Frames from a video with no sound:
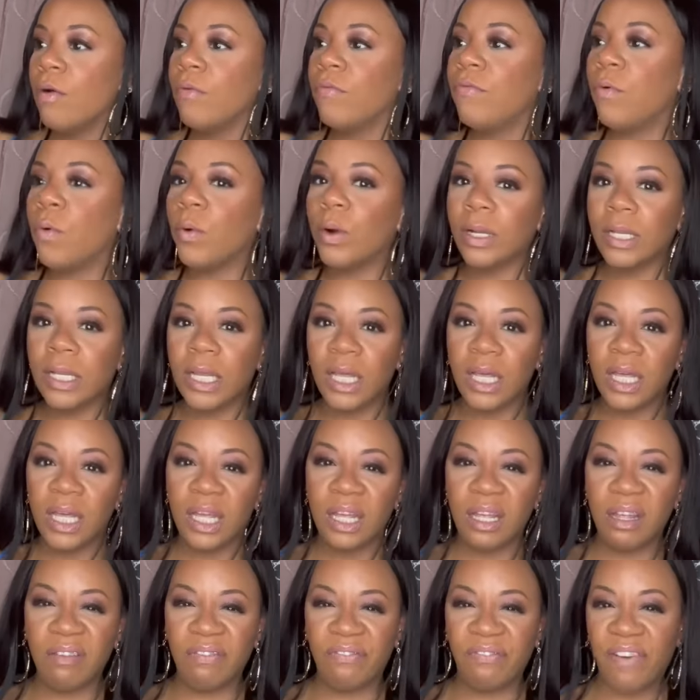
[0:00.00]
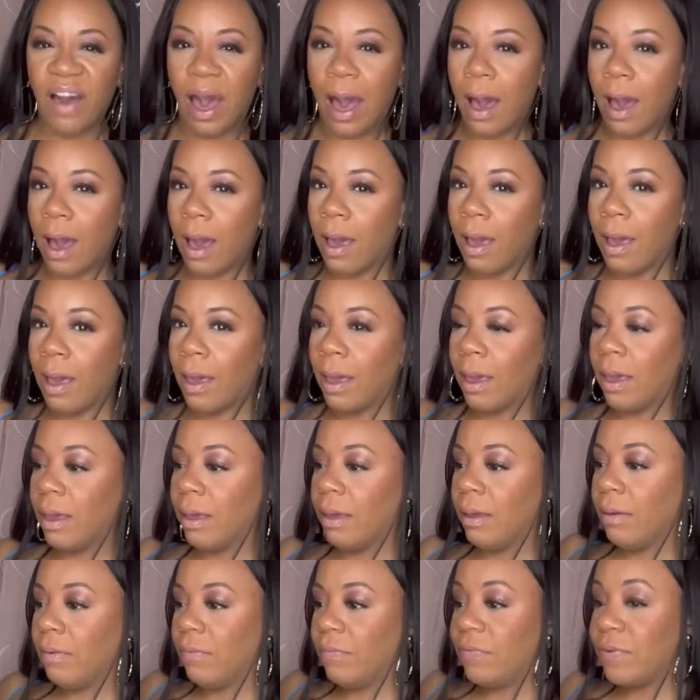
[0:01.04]

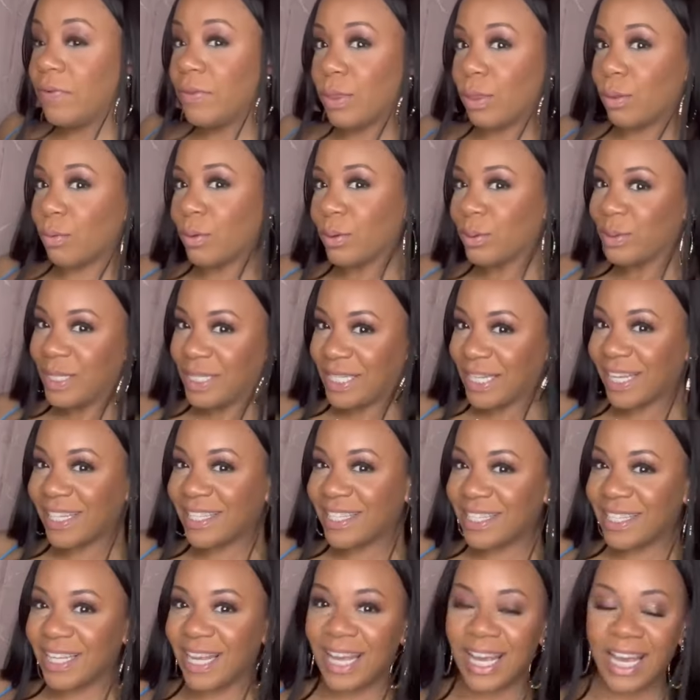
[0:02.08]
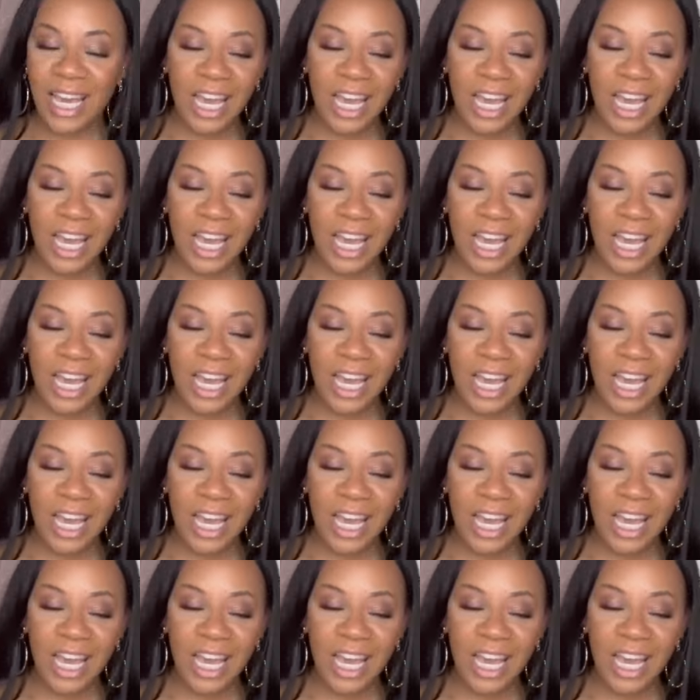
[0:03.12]
forty-five through sixty.